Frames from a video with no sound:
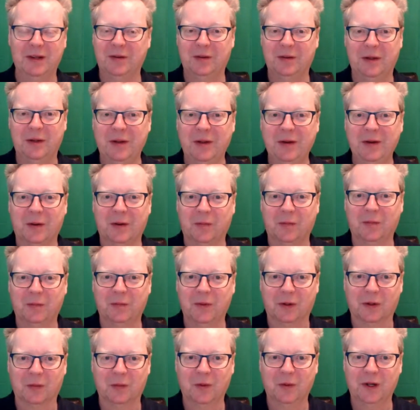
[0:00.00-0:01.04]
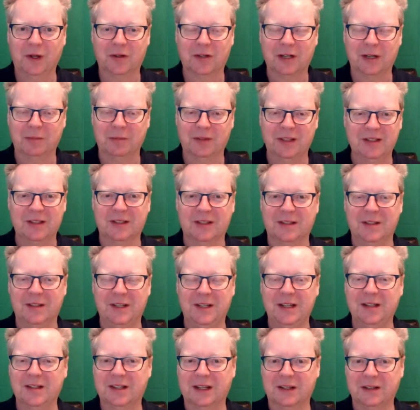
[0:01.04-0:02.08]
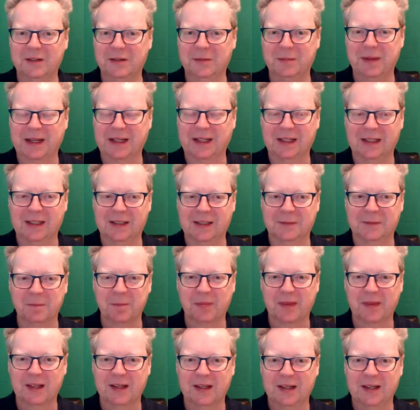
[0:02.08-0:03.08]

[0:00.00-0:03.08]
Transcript: He went on on a work trip. This is years ago. This is back in the